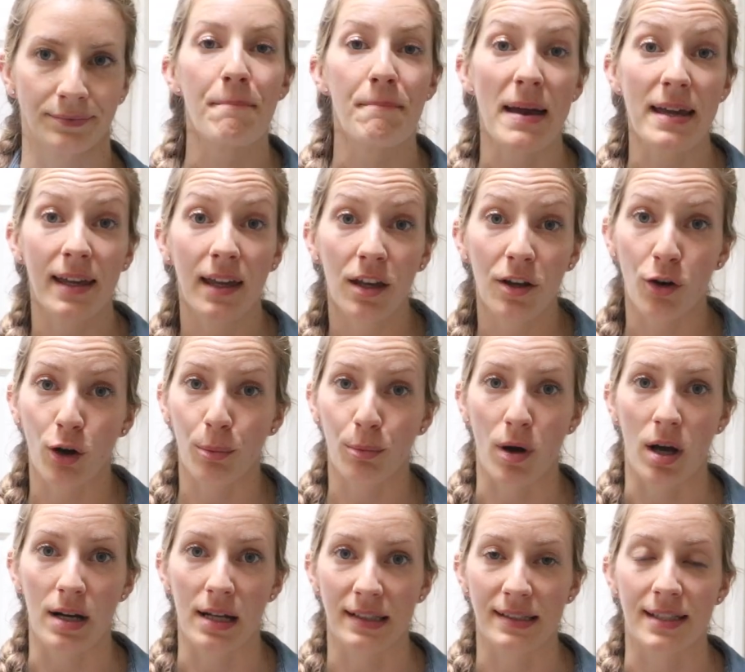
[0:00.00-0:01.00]
Making your own
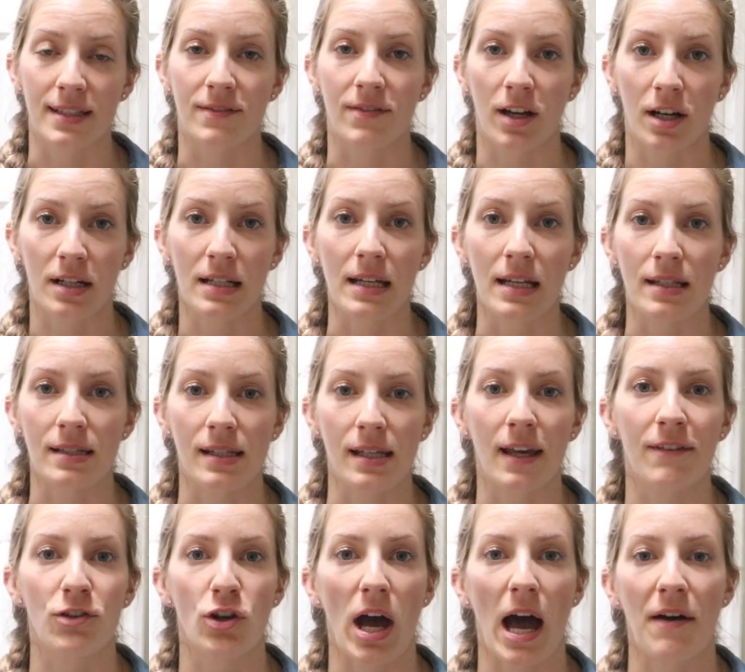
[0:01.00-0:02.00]
products is very easy
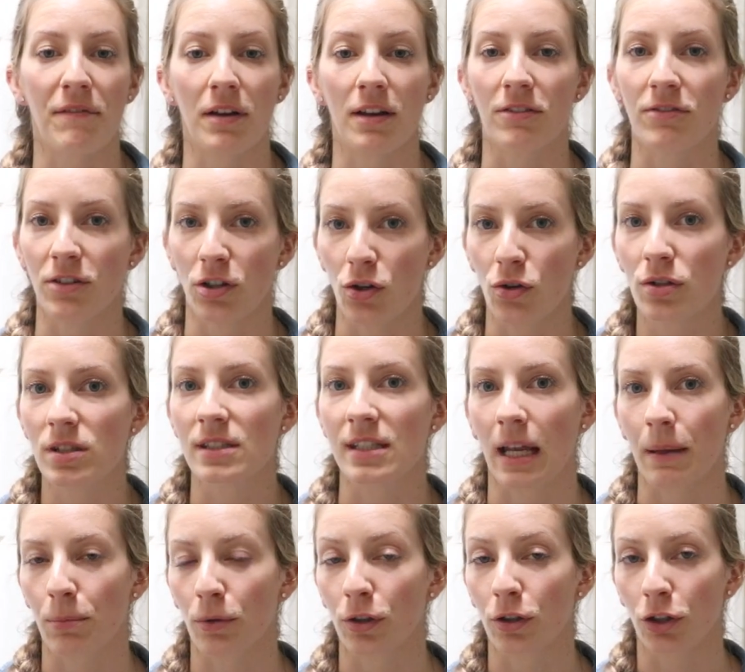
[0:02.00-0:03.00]
if you have a few
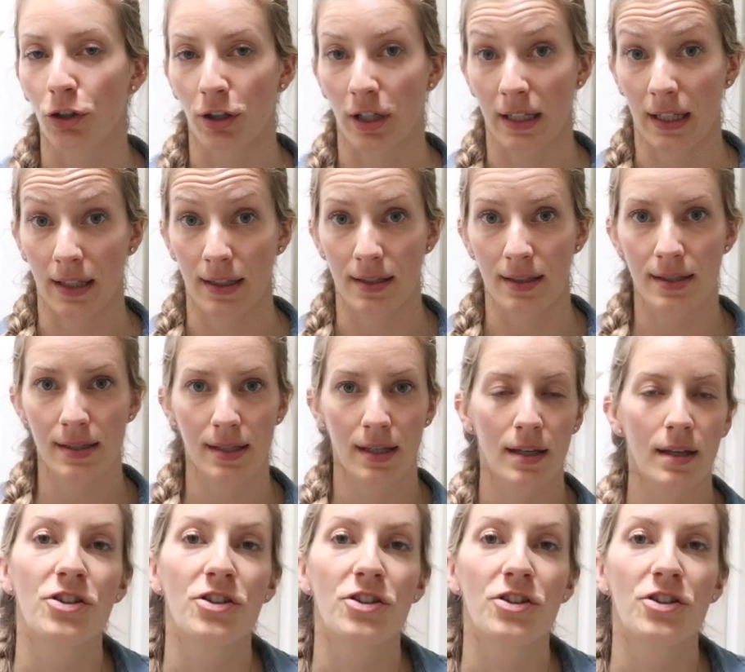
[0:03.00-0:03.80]
staple ingredients.